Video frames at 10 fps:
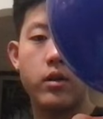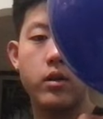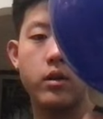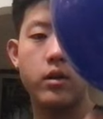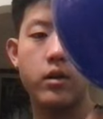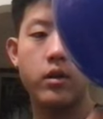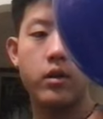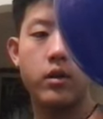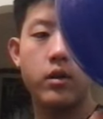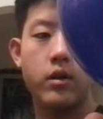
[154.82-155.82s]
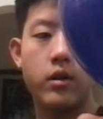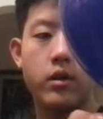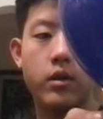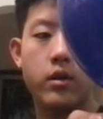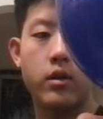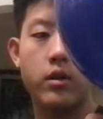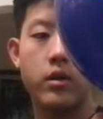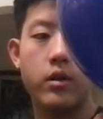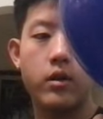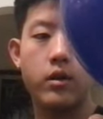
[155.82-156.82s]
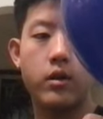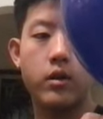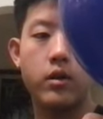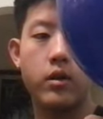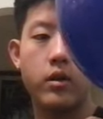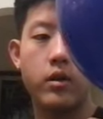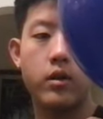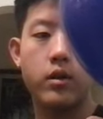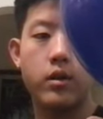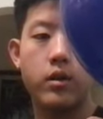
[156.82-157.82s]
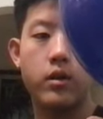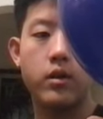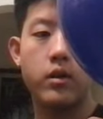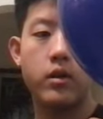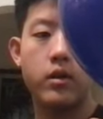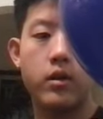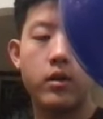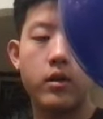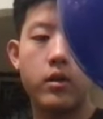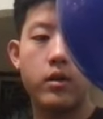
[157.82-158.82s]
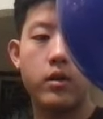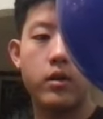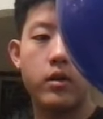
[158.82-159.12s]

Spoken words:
(no one is talking)